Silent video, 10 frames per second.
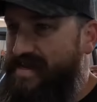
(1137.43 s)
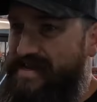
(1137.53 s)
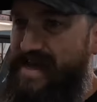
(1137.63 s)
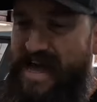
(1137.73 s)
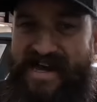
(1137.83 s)

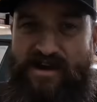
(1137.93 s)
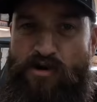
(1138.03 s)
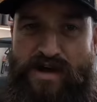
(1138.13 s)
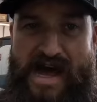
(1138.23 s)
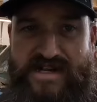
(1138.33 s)
I had
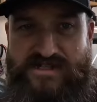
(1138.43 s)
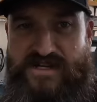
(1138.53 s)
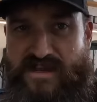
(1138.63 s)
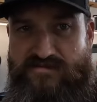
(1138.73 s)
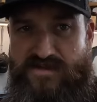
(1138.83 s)
all kind of
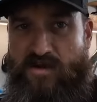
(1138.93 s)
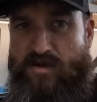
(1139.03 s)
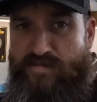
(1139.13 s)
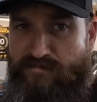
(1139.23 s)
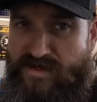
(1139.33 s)
shingles all
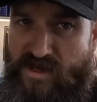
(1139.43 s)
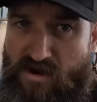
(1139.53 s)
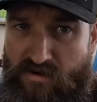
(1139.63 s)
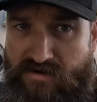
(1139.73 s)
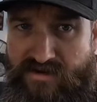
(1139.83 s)
up in my
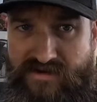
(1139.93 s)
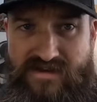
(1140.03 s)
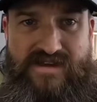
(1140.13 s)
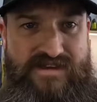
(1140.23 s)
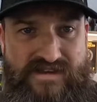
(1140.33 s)
yard.
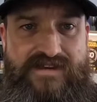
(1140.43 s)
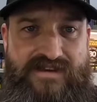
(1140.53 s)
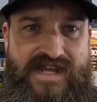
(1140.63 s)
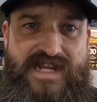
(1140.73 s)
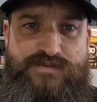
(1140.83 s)

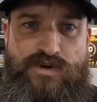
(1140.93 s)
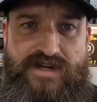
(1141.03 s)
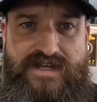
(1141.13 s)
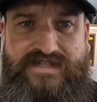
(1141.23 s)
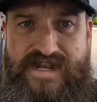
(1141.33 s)
It is what
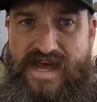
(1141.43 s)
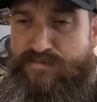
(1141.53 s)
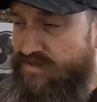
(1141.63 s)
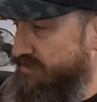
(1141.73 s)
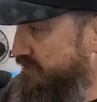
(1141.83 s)
it is, it
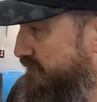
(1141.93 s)
happens.